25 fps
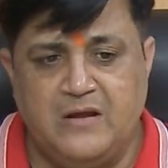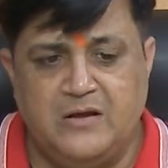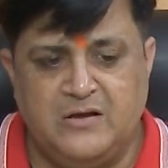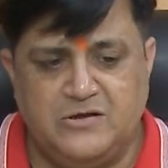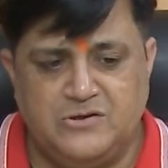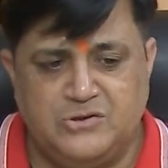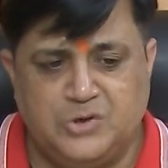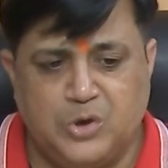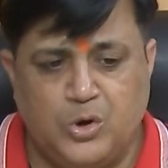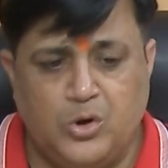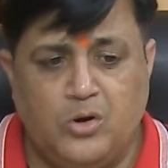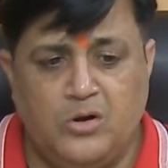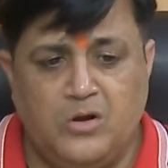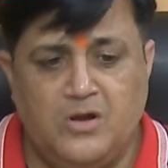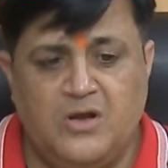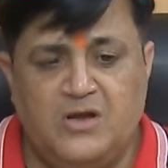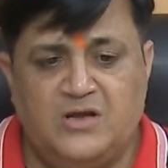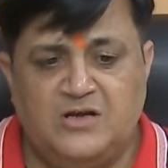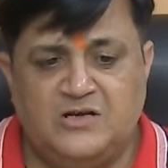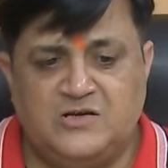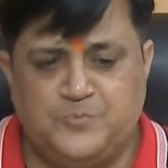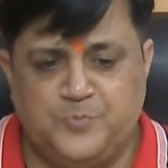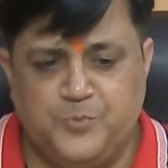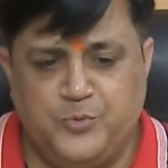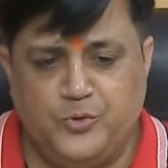So
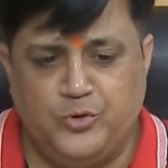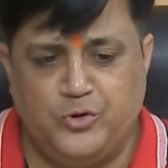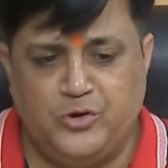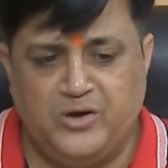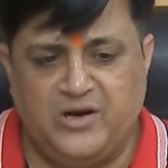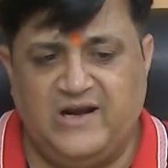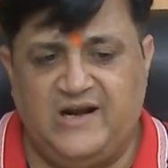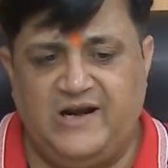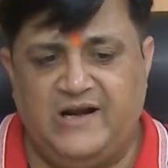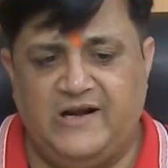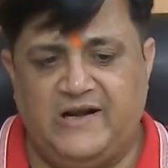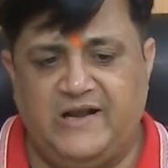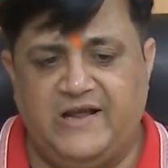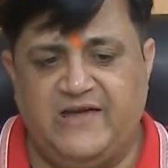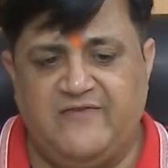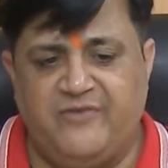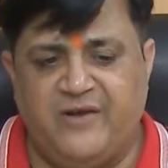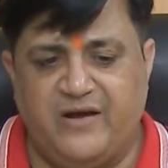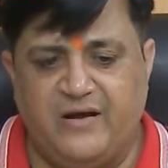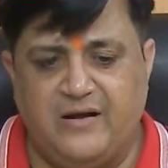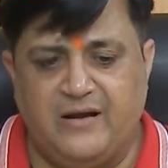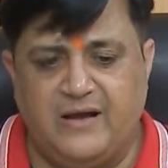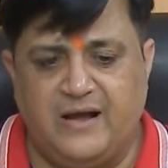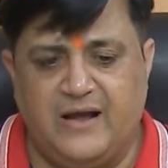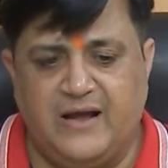sporulating
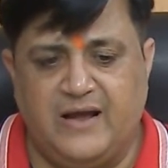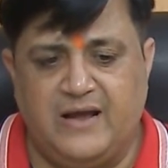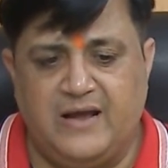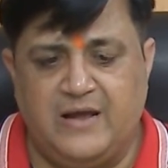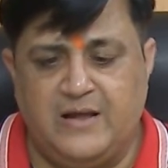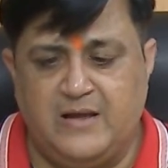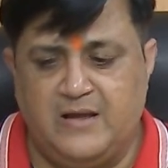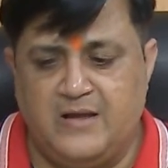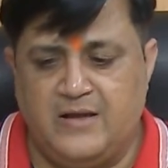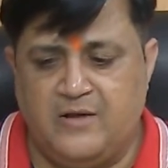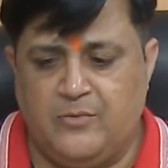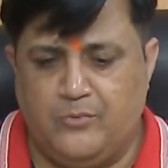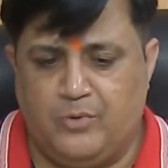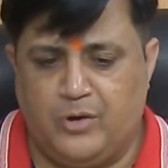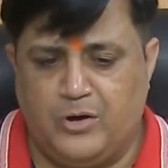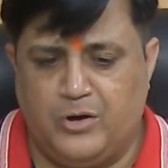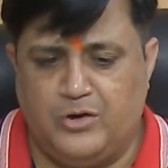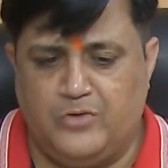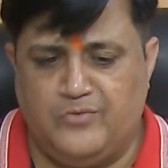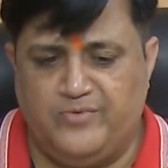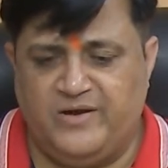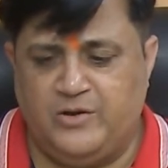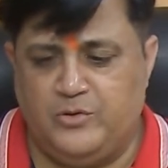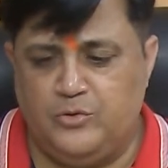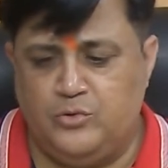fungi, what
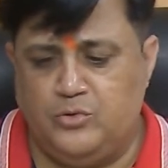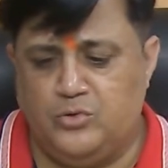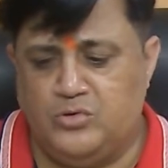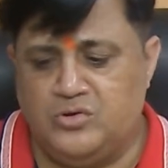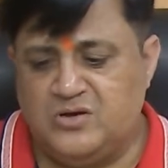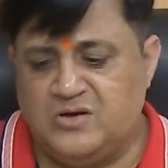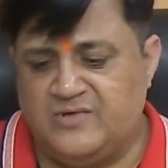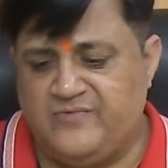do?